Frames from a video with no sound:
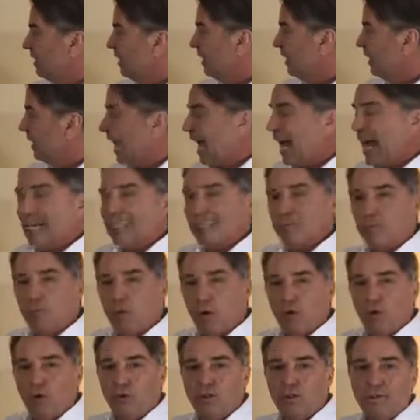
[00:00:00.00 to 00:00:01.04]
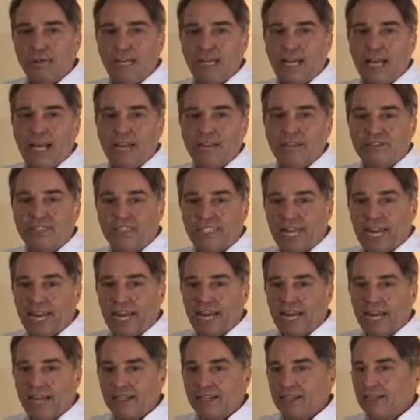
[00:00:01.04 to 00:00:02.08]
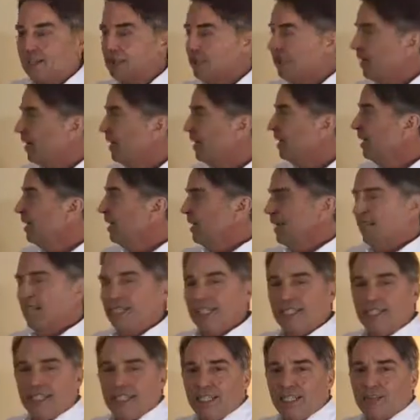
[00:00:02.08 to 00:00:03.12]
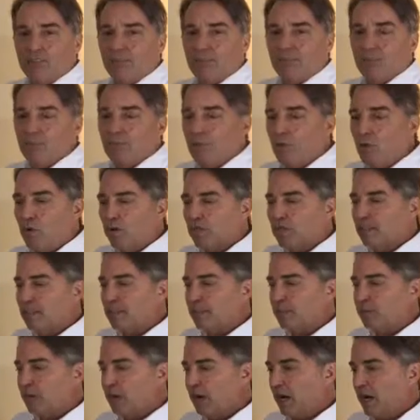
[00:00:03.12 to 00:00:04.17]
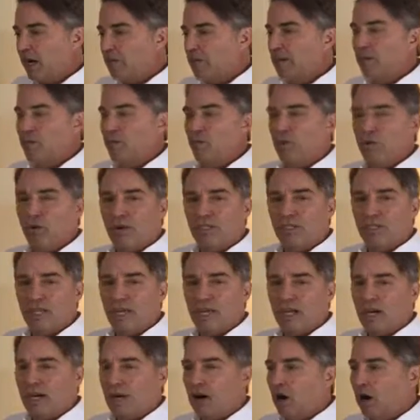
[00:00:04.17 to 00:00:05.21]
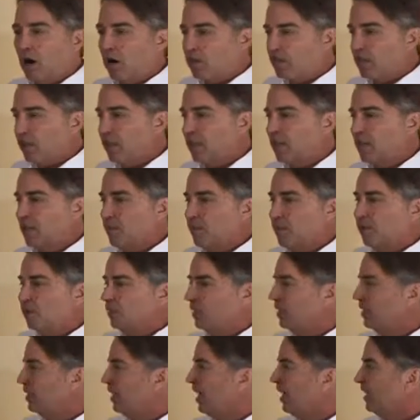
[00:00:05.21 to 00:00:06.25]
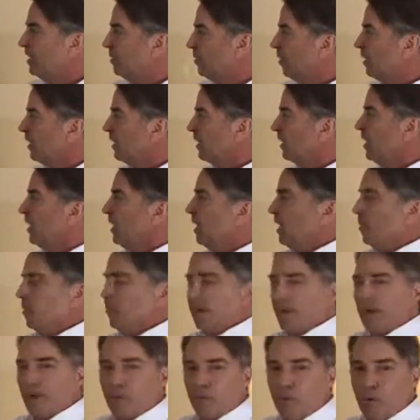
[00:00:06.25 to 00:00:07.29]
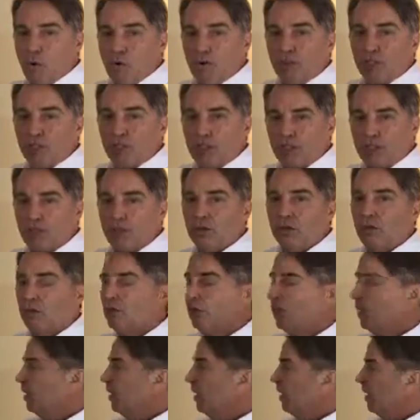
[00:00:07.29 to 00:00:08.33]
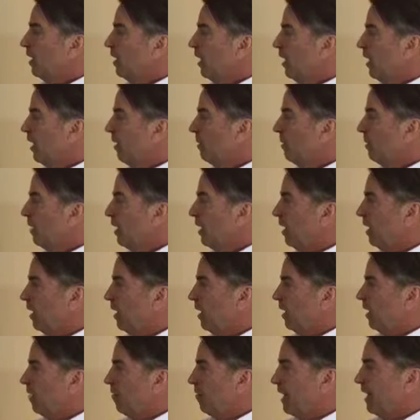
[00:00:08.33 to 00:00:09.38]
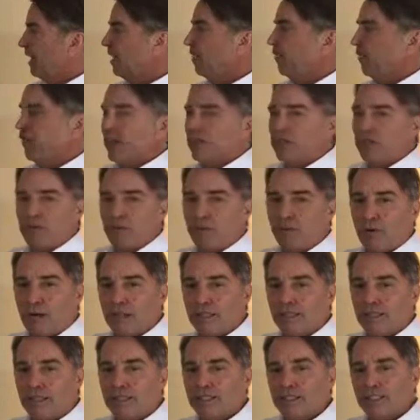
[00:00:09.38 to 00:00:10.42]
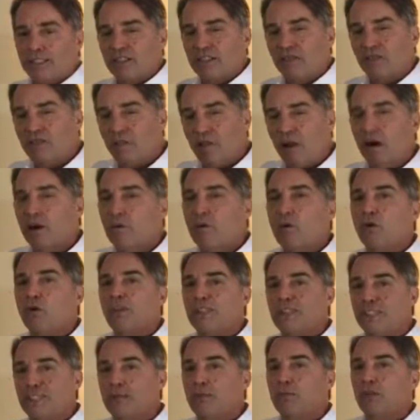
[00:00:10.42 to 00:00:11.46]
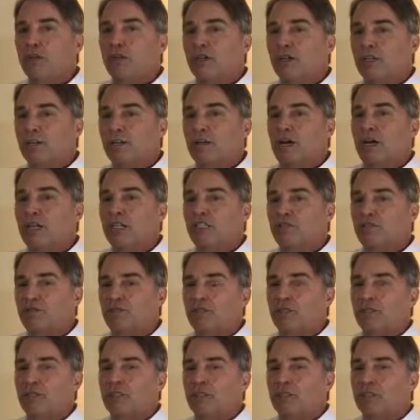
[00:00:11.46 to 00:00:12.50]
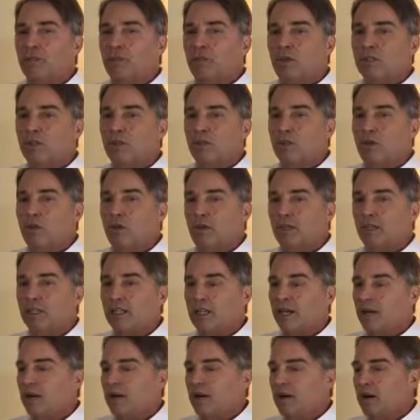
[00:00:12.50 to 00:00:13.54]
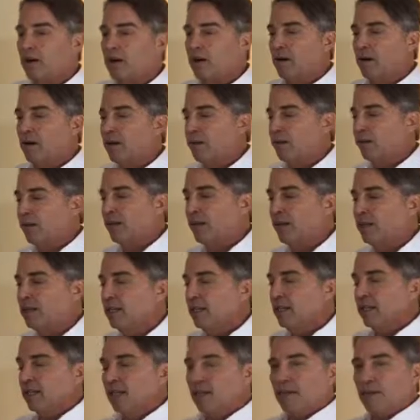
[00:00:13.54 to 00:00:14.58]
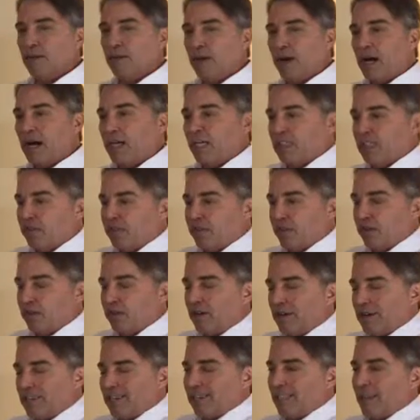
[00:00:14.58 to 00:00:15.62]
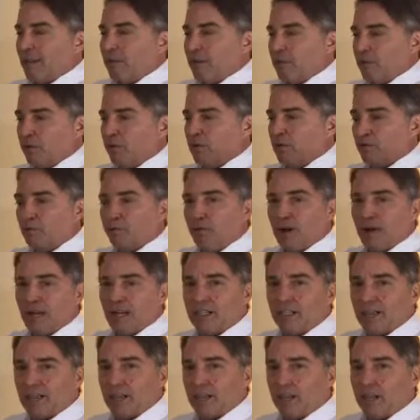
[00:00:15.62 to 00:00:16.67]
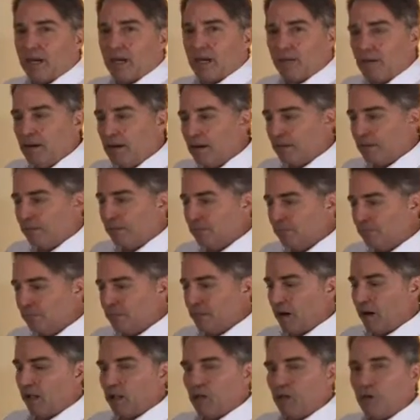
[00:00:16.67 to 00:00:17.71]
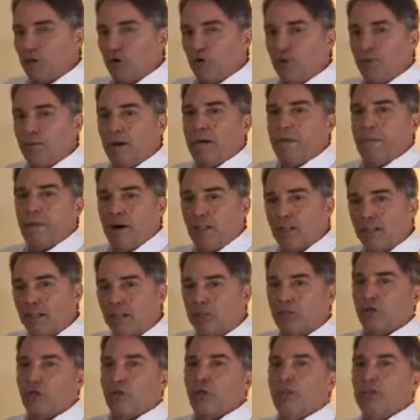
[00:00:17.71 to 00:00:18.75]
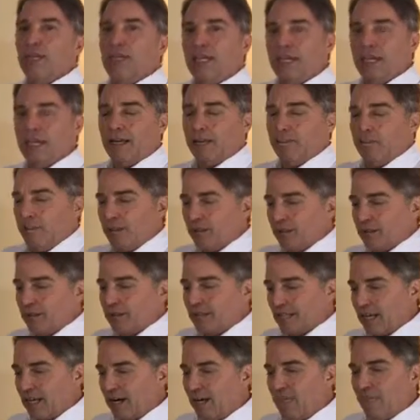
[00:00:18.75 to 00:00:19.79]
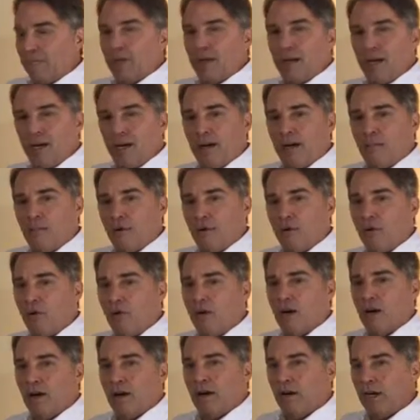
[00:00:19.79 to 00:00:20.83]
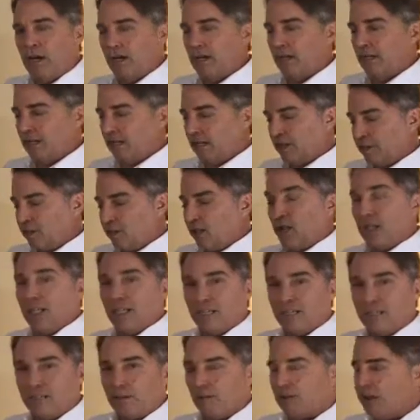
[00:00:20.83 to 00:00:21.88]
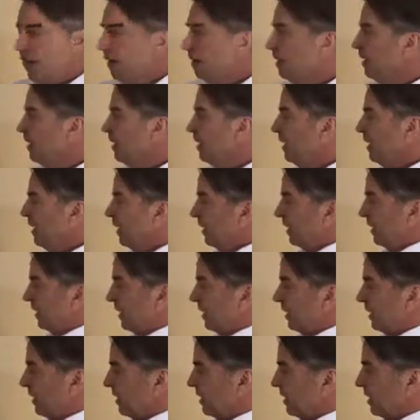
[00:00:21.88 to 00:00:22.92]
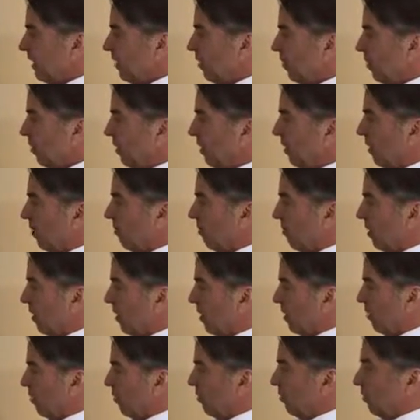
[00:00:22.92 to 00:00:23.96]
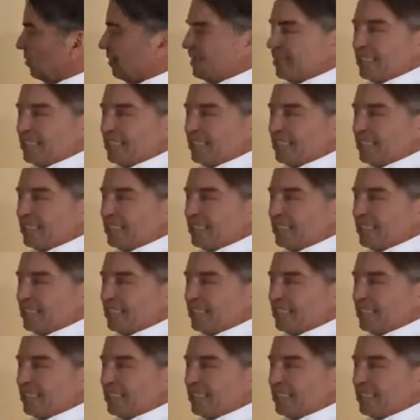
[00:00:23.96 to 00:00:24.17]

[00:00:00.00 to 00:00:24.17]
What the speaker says: glass bowls made out of sand, right? And he did this more as an experiment, more as an art project, more as a science project, but it points to a manufacturing process that's far more similar to the biosphere than the ones we currently operating. The biosphere assembles products from the bottom up, molecule by molecule. It builds up an organism, right? This is similar. You know,